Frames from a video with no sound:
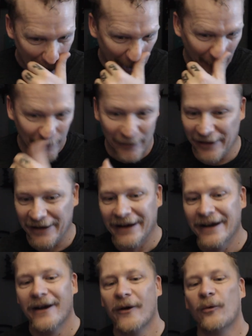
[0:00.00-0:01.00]
I'm really,
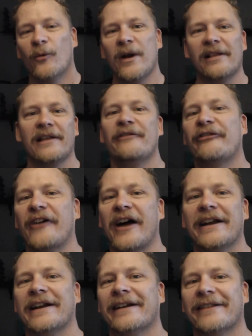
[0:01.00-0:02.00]
really
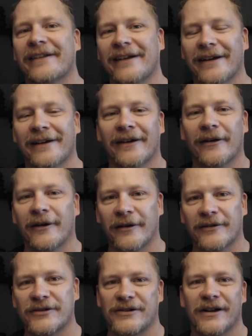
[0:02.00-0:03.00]
fighting the
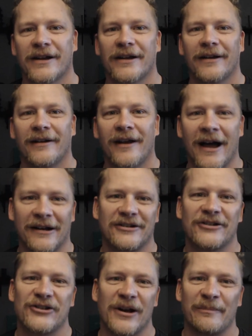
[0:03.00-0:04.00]
urge not to
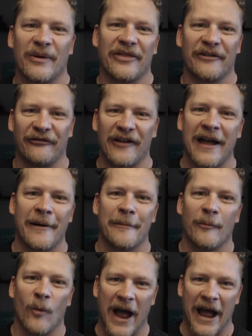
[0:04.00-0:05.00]
jump on the
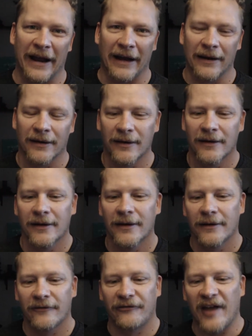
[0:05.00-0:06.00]
fam wagon.
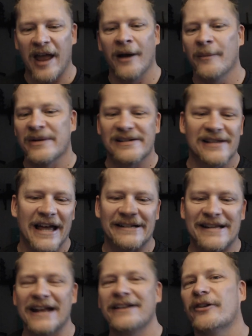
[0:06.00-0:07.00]
Fam is like
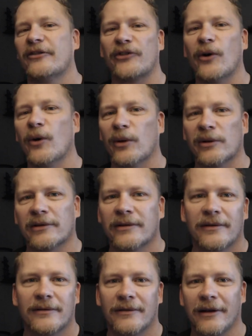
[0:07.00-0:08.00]
10 years old,
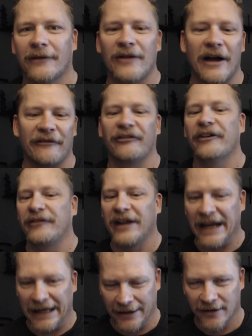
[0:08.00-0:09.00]
or if not
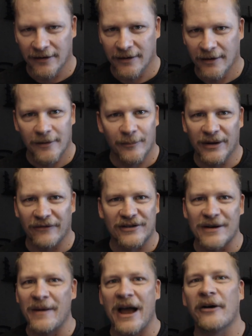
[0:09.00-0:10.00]
15, but
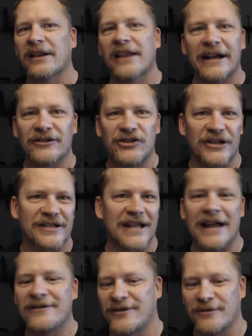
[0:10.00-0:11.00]
somehow it like just
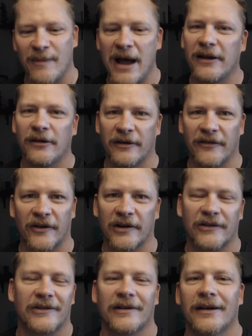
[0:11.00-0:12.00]
entered my
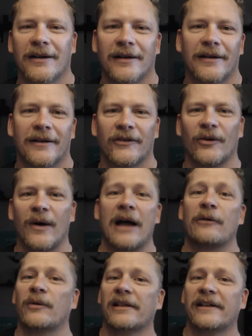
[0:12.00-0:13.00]
universe. So I
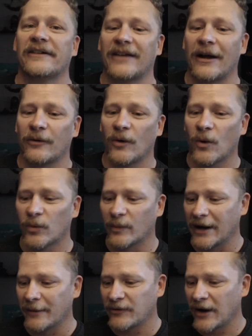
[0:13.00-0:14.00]
really sound old when
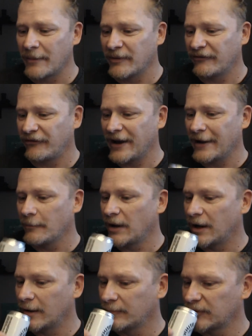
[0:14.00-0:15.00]
I'm dropping fam
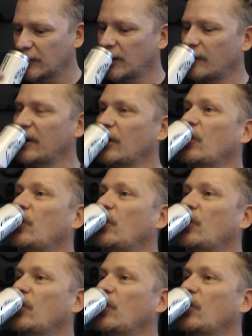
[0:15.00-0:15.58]
bombs, you know what I mean?